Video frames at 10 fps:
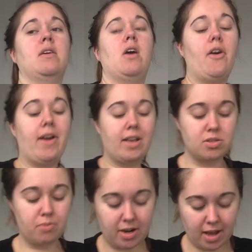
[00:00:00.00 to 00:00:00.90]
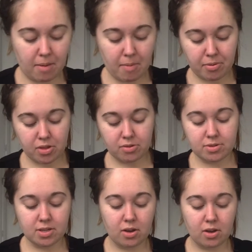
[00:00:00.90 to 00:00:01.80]
All right, so we're going to come up with those
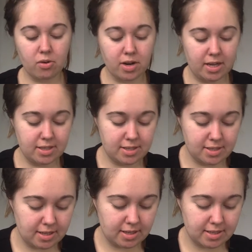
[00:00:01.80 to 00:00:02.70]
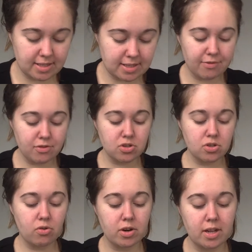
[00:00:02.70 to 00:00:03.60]
coordinates. It says give
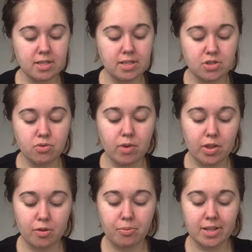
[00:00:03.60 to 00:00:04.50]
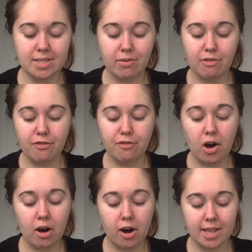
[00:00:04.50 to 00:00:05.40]
coordinates of 2 other points that would
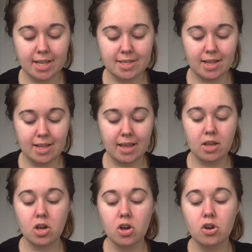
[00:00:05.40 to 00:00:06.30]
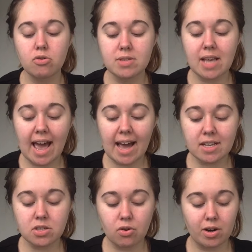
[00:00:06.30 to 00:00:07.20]
fall on this line whose x
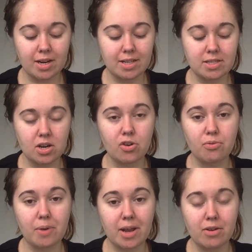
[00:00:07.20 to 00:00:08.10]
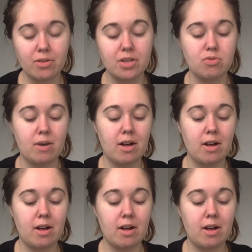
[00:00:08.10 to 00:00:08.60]
coordinates are greater than 12.